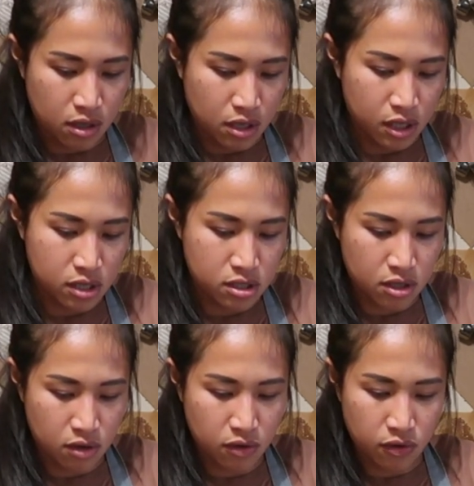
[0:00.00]
Like
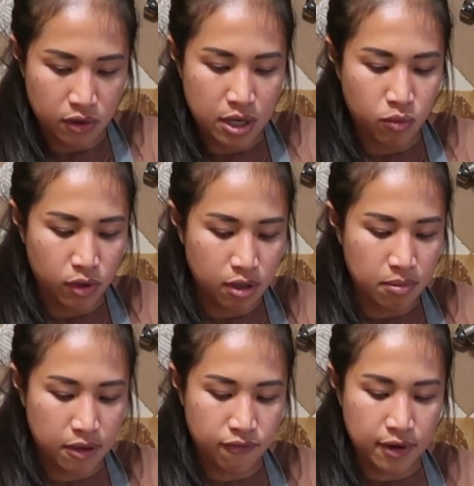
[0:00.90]
so. It will
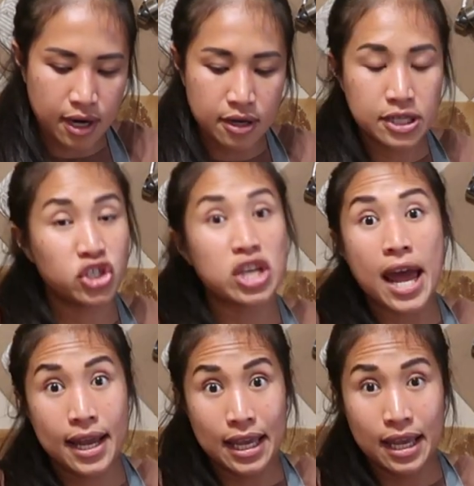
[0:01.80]
be very
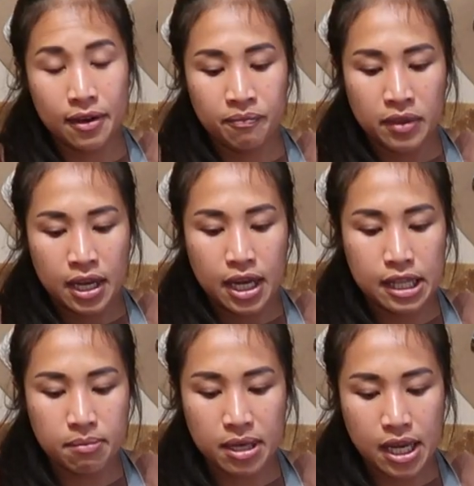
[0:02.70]
shaggy.
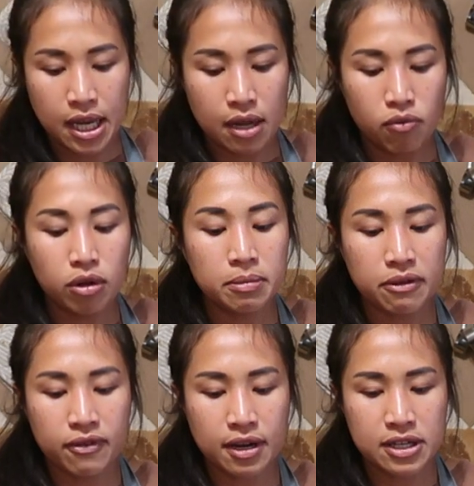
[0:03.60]
In the beginning, it will
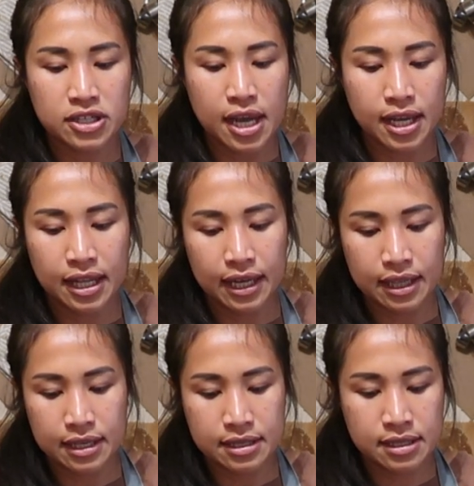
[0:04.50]
be very shaggy
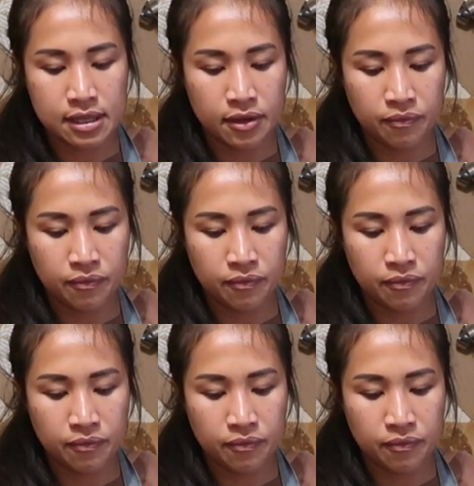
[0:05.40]
like this.